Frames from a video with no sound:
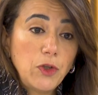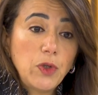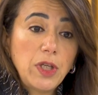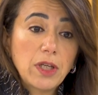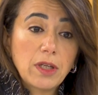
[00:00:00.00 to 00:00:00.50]

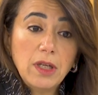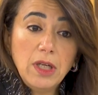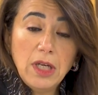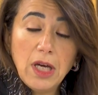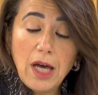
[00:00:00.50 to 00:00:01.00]
Union,
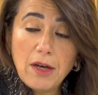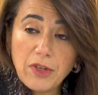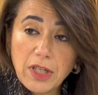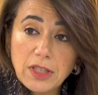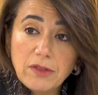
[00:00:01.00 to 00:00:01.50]

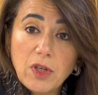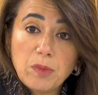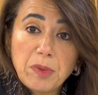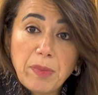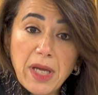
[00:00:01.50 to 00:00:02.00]
African
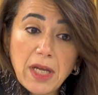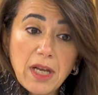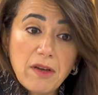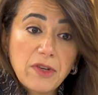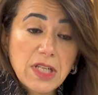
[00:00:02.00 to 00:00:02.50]
Development Bank,
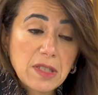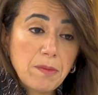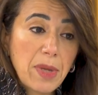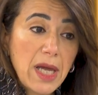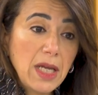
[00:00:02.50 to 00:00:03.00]
and
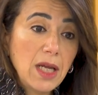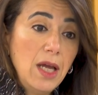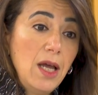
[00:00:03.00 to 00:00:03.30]
Afreximbank.